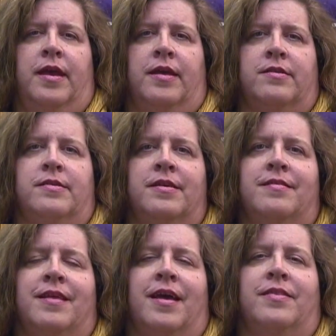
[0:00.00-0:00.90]
And
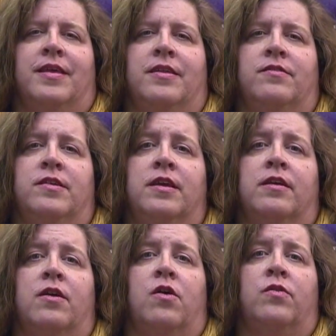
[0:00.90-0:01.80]
she said that if she
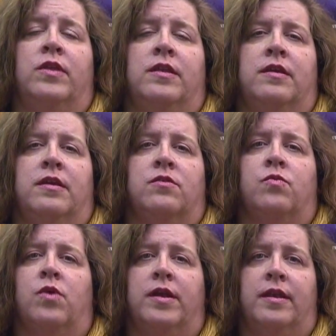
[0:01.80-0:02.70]
could only
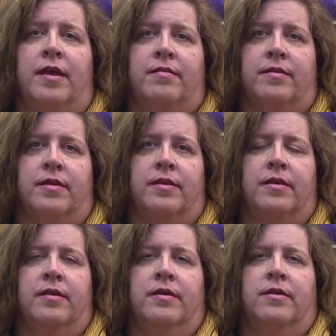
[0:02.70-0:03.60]
teach one lesson
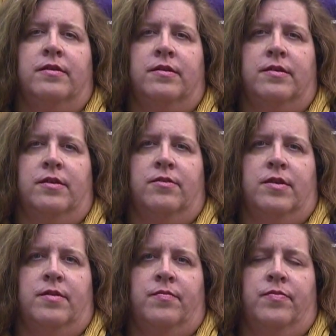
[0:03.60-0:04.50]
to
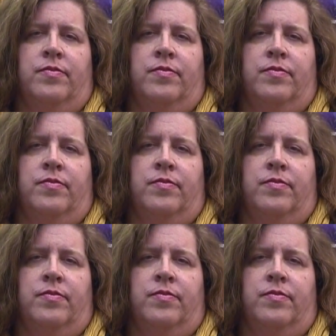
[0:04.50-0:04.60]
children,